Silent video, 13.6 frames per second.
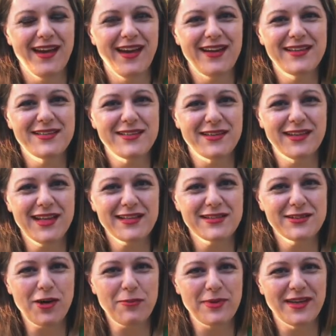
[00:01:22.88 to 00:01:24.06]
So the next
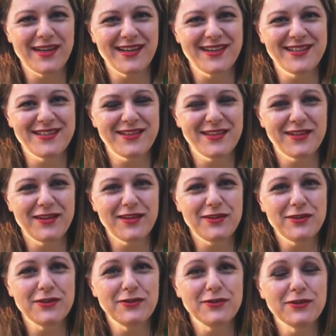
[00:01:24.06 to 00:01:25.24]
topic is,
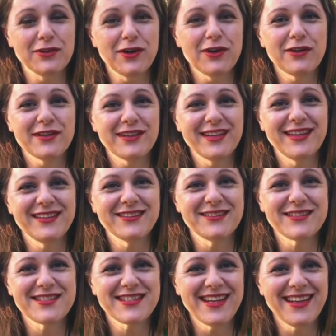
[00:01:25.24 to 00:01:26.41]
you do not need to
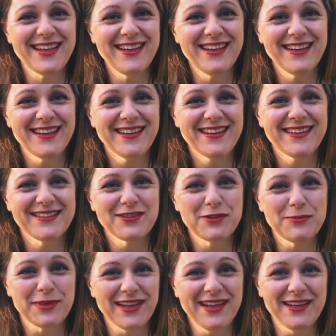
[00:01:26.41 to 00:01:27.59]
see to
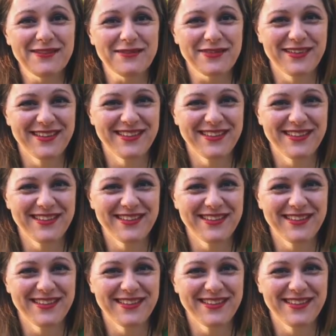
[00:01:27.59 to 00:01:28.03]
believe.